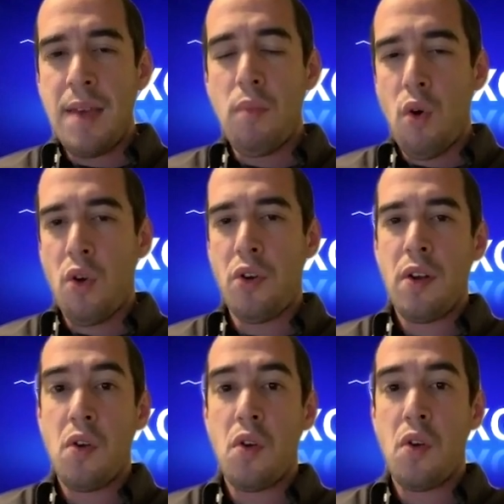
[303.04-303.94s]
more
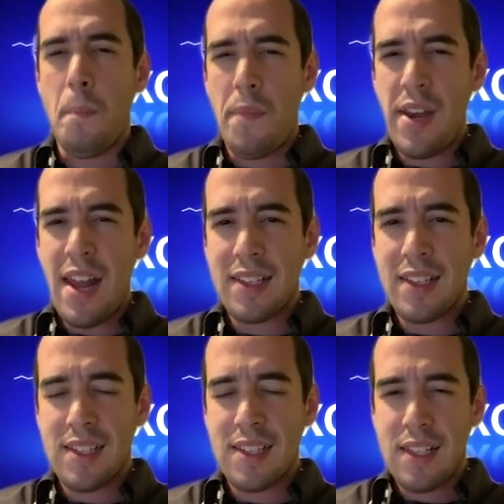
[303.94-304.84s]

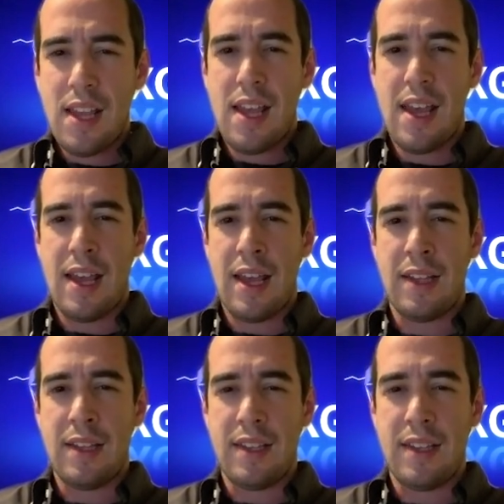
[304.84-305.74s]
complex
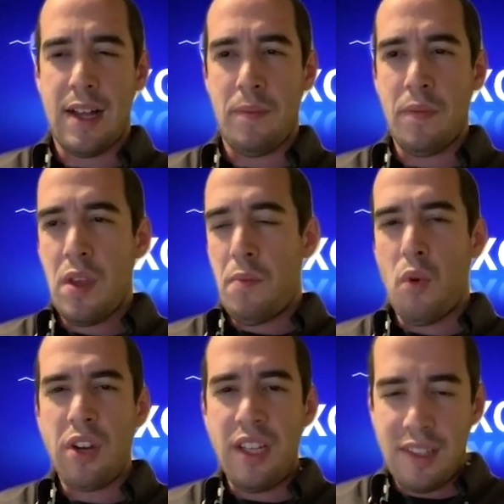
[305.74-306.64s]
and
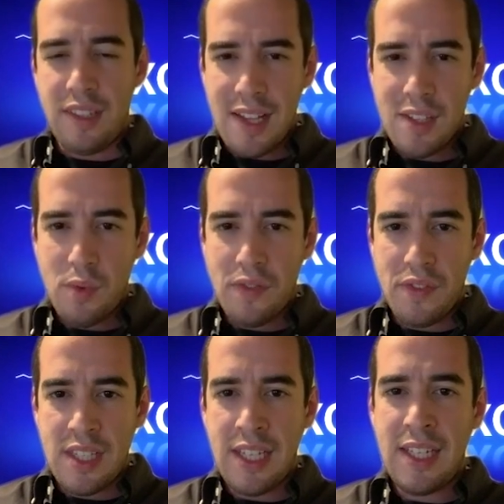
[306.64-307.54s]
more intense. We have
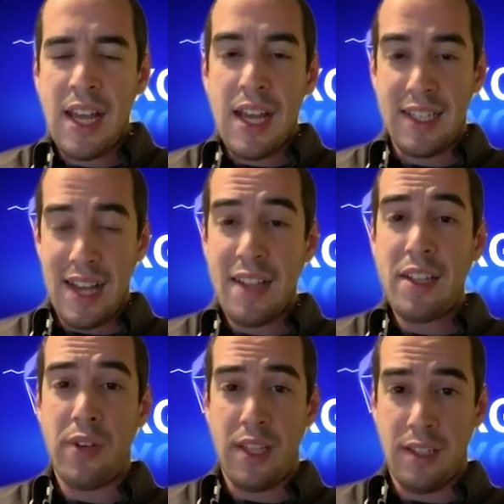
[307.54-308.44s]
seen
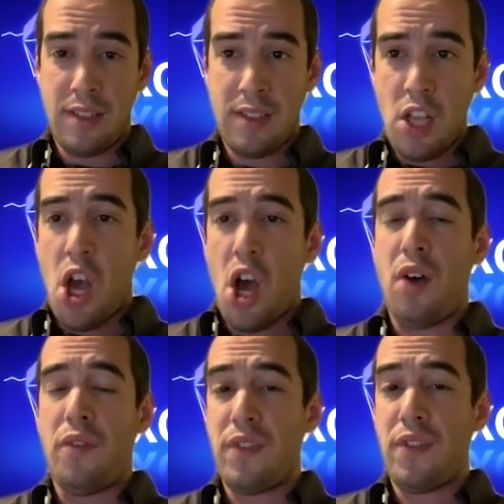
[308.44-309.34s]
gatherings
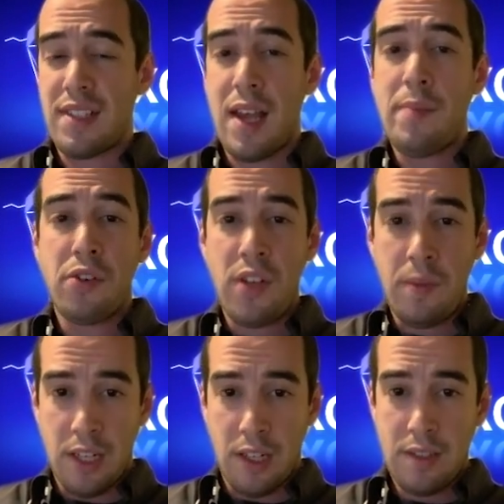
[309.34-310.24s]
of cyber
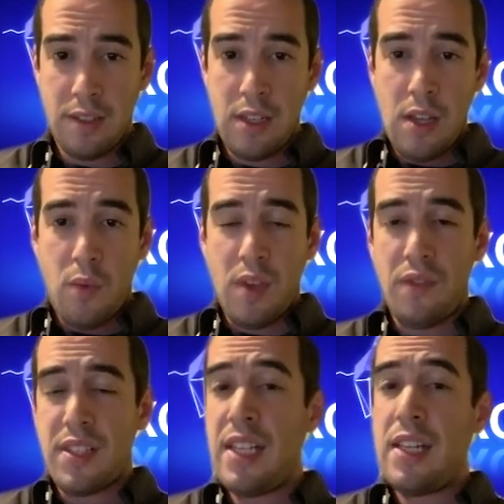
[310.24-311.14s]
criminals. We have
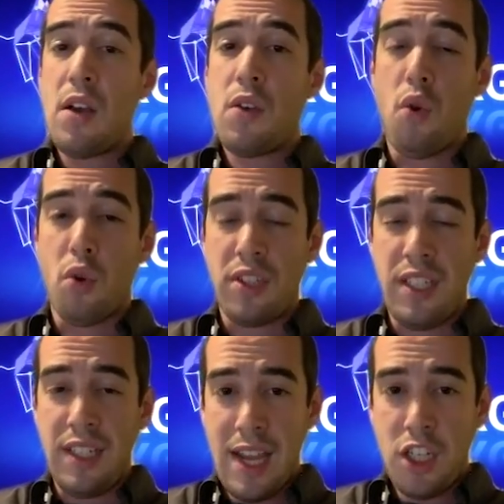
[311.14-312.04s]
seen
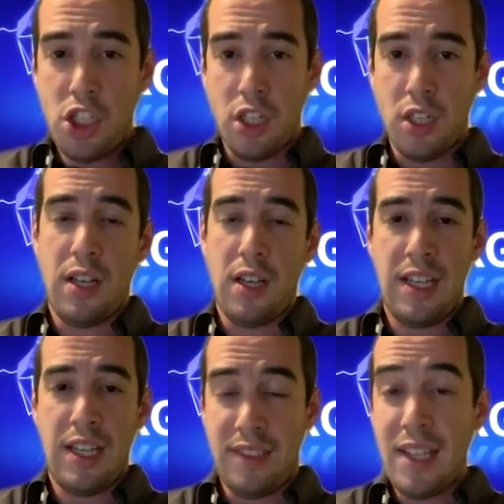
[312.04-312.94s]
coordination
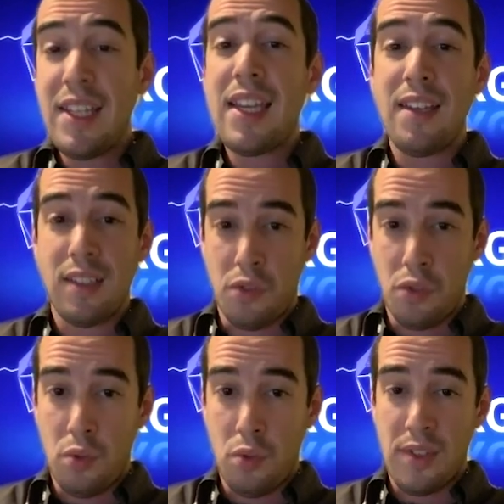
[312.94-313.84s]
in dedicated
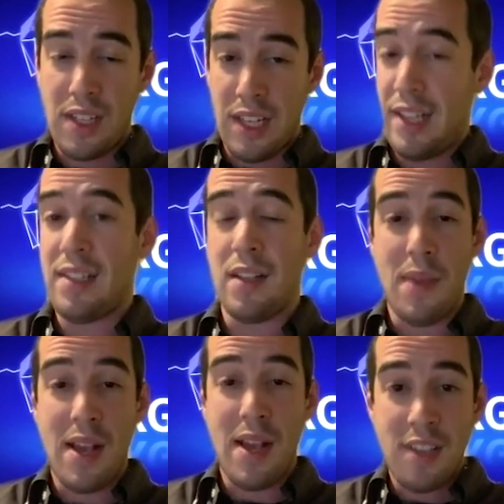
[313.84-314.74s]
groups, in instant
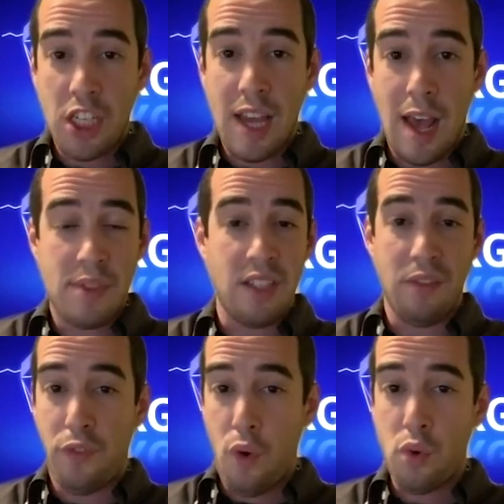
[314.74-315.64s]
messaging apps, in
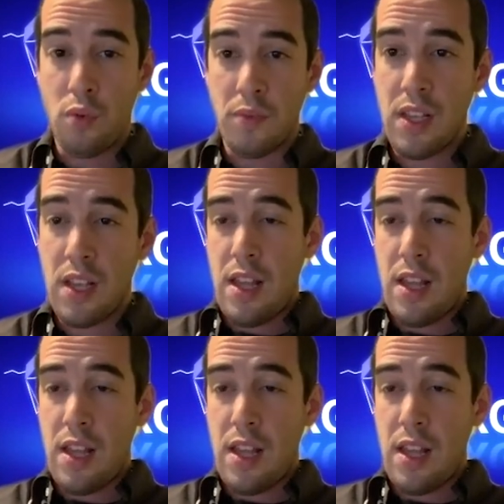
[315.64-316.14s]
forums,